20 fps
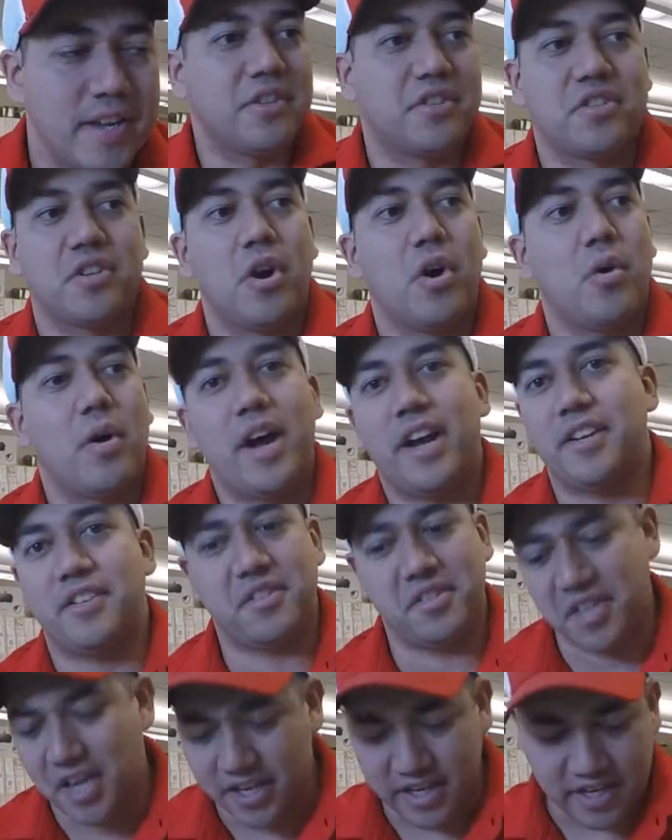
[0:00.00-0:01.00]
So I
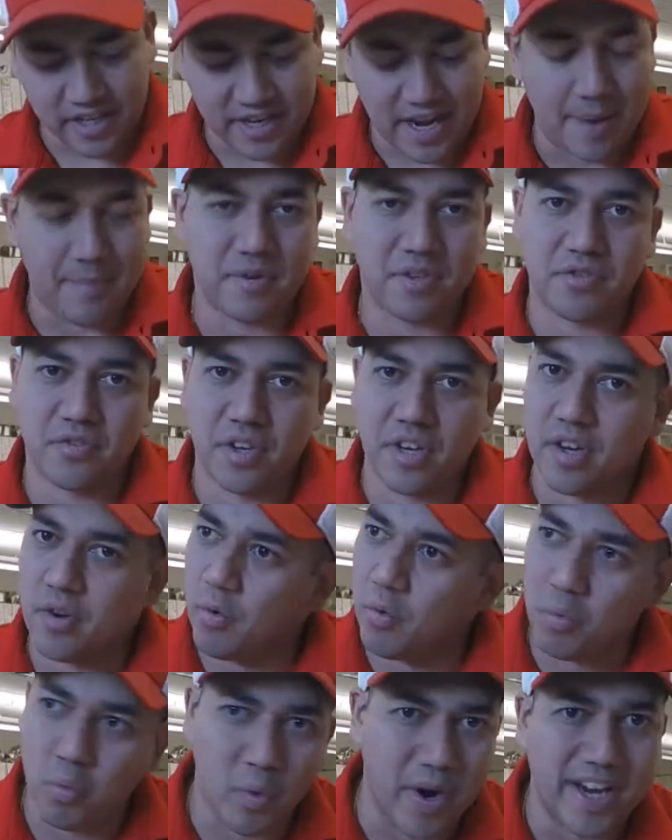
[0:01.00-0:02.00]
studied chemistry
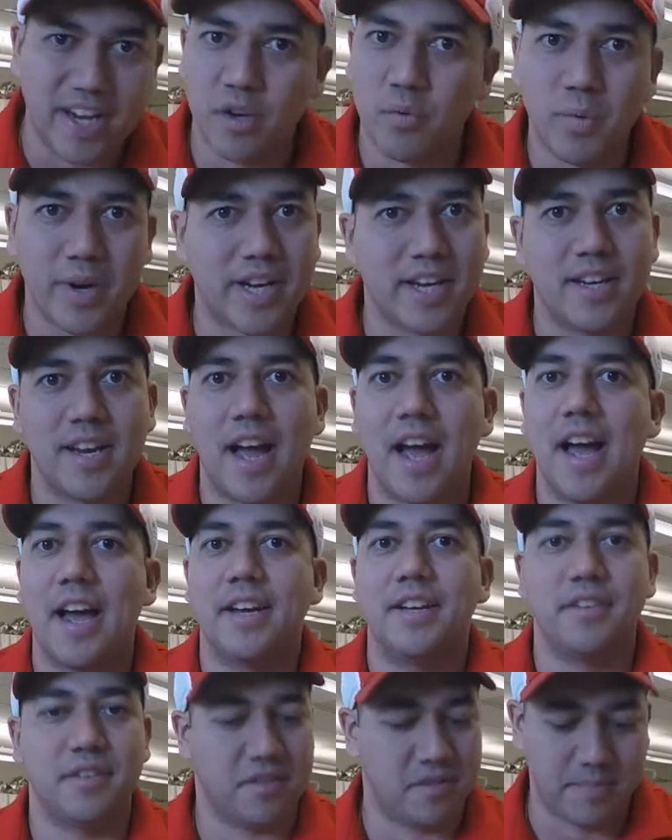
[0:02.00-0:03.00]
wicked
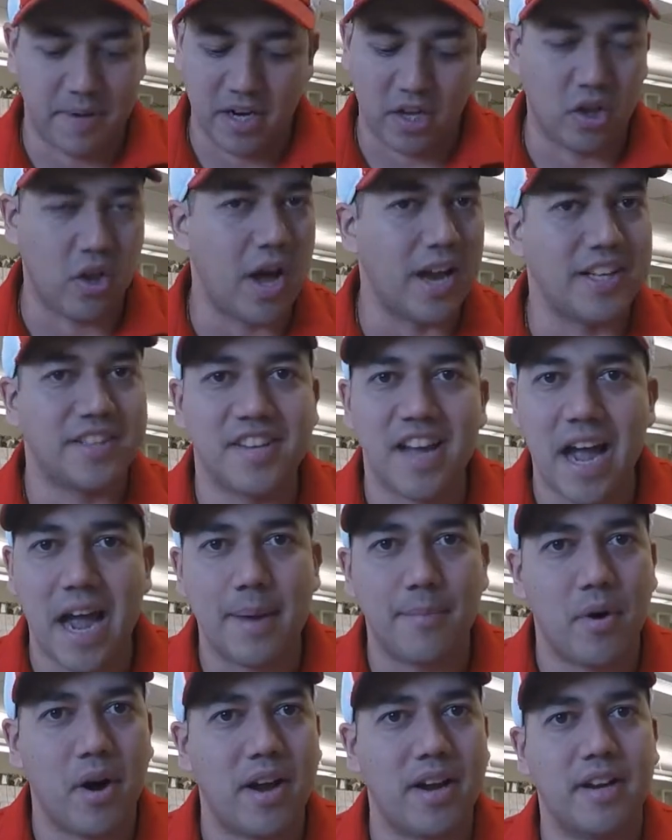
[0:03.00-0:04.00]
hard, spent a lot of
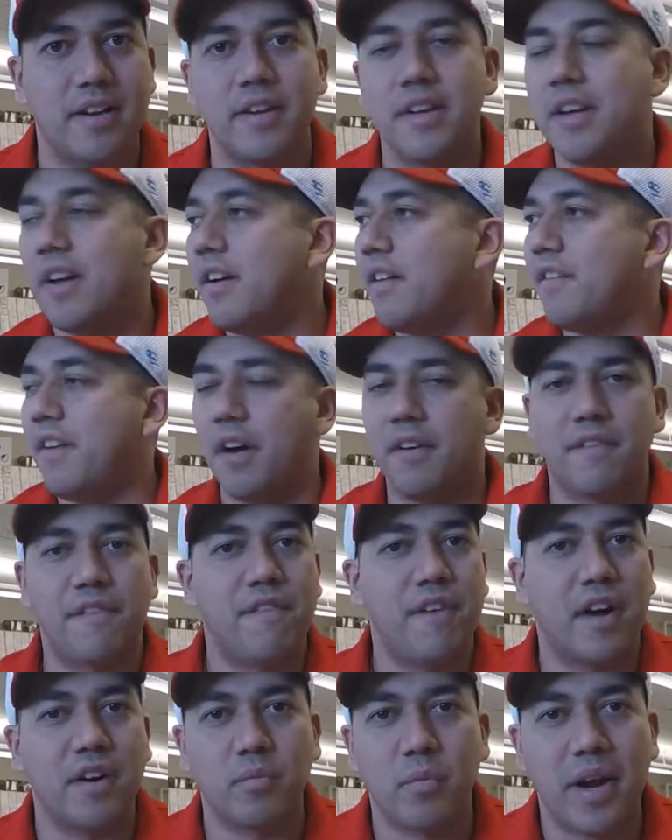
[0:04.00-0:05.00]
time on it, found
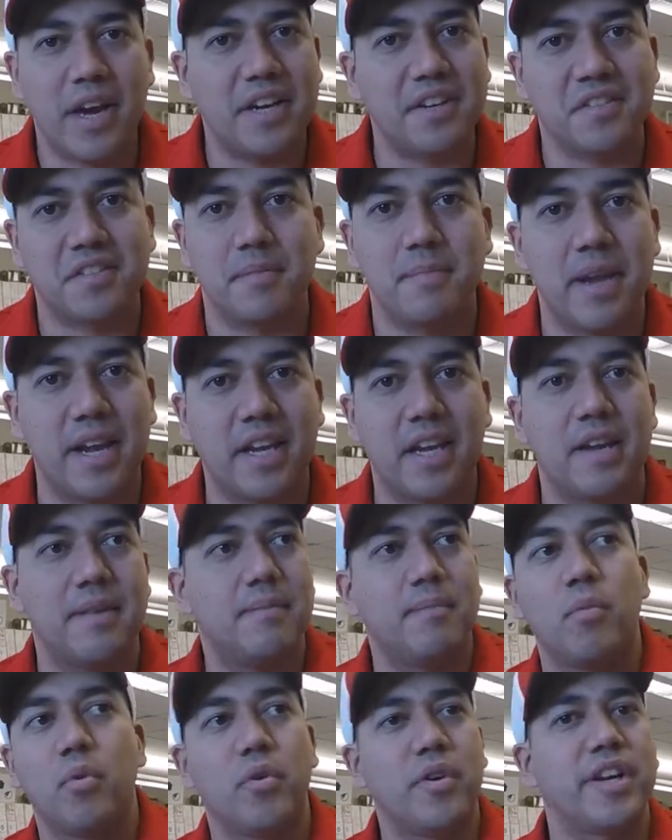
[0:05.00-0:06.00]
fun ways to make
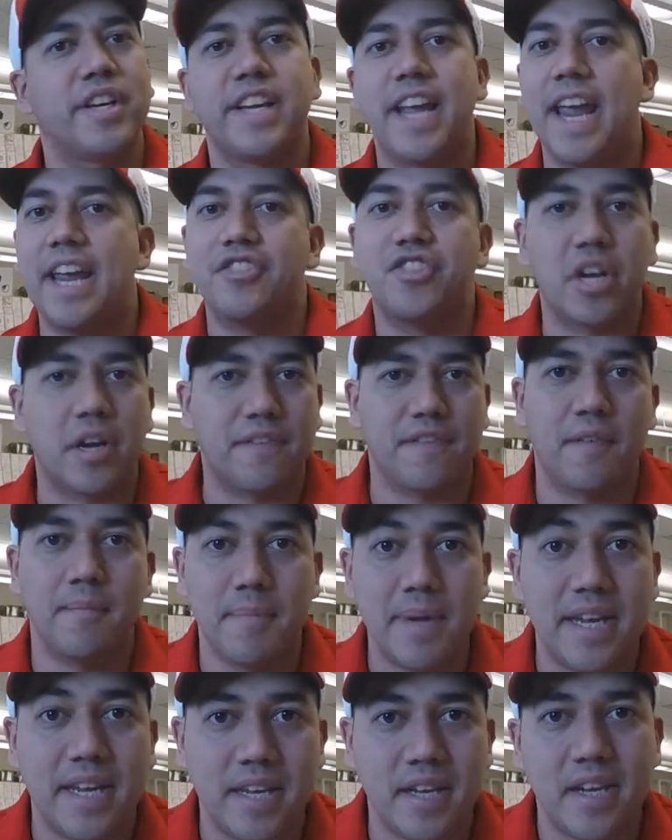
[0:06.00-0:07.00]
it more engaging for
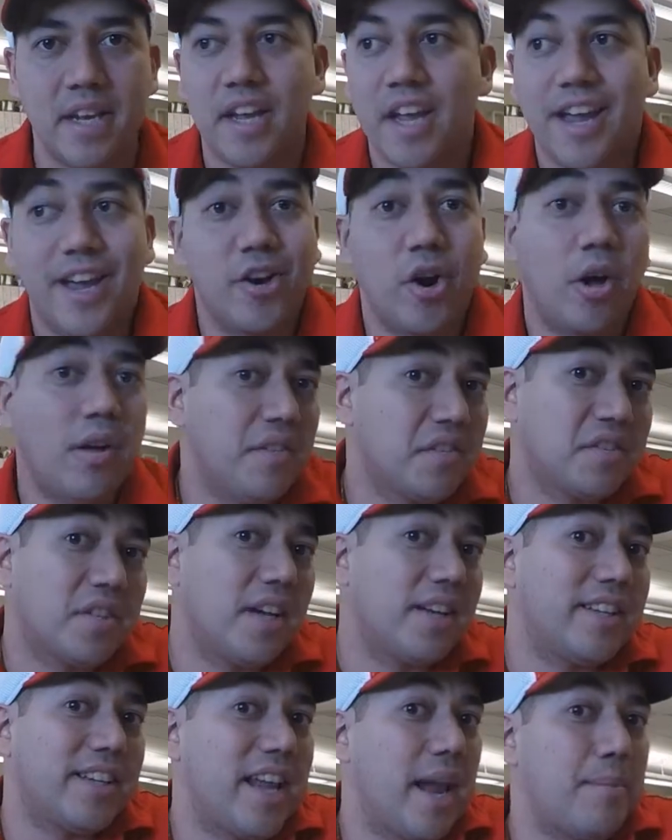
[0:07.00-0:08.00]
me, and all of a
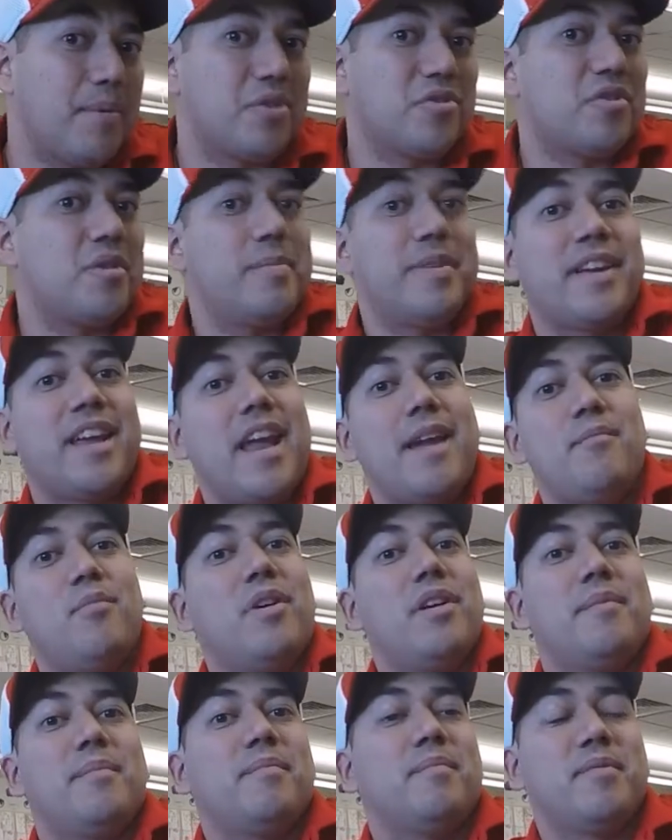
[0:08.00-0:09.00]
sudden chemistry became
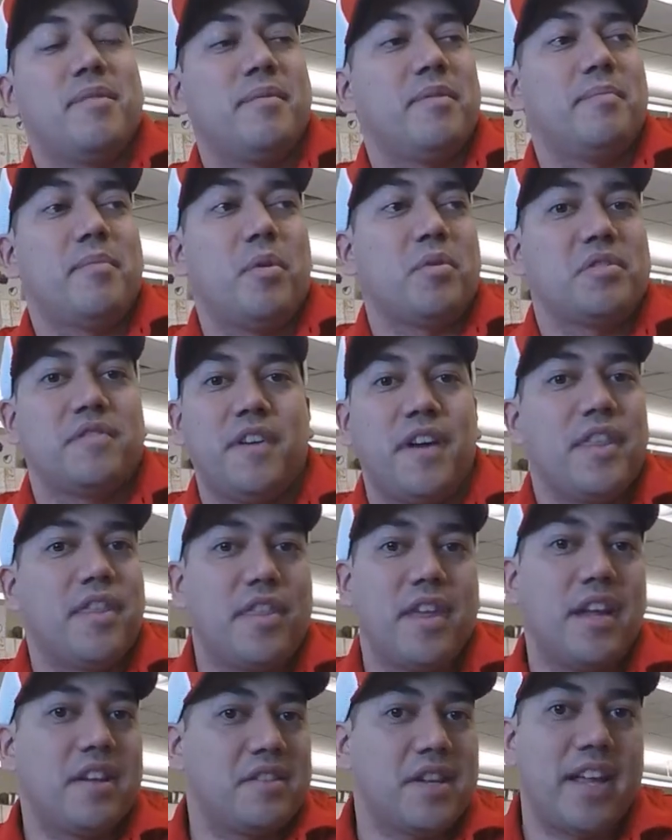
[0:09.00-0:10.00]
one of the most fun
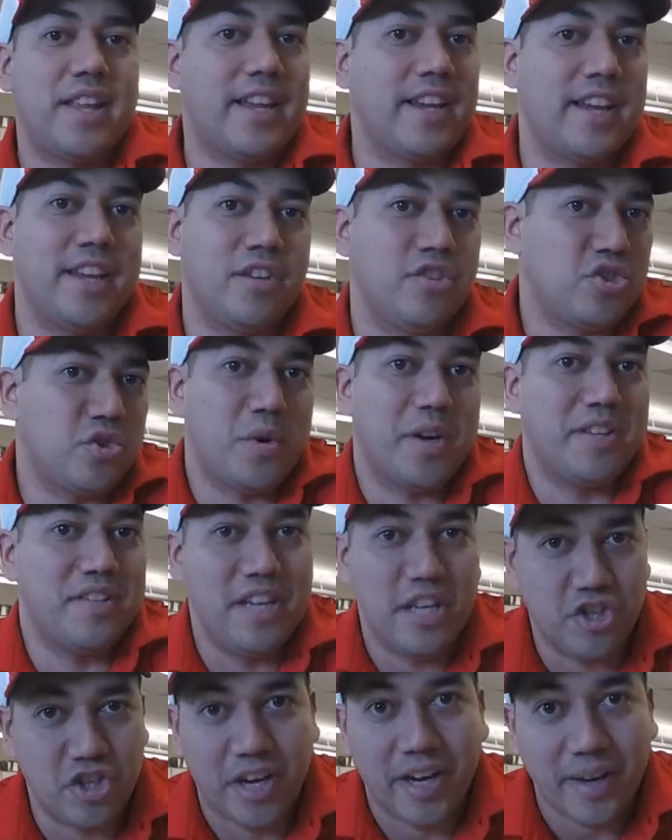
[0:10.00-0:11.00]
things I enjoy
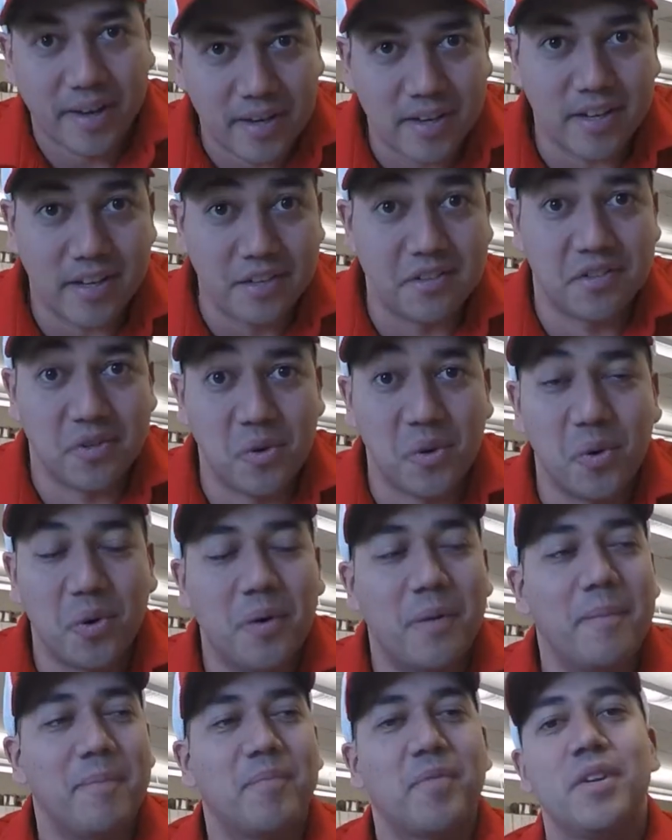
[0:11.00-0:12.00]
teaching in school.